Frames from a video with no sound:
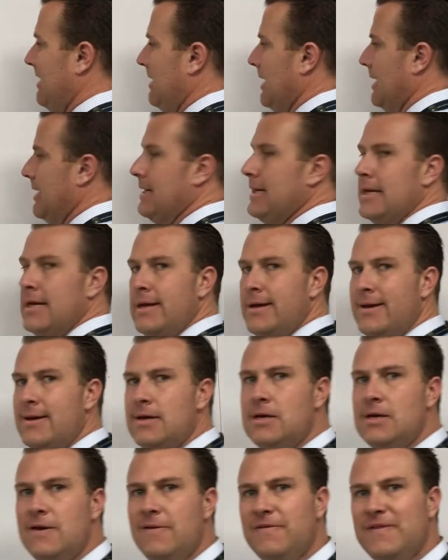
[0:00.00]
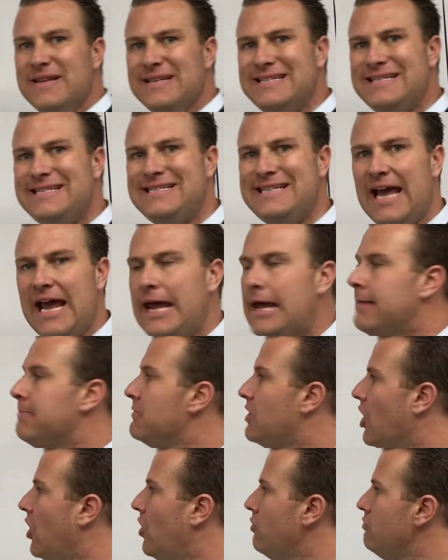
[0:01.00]
Okay? The same
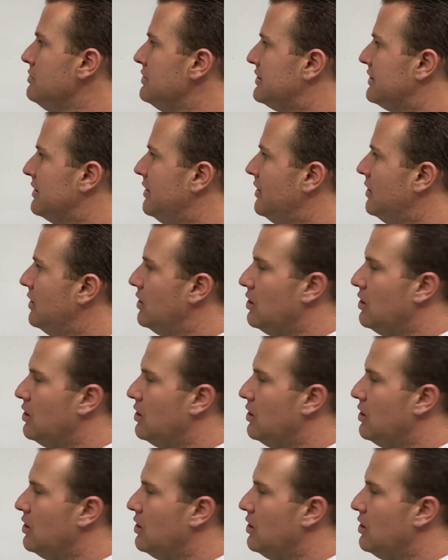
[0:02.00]
goes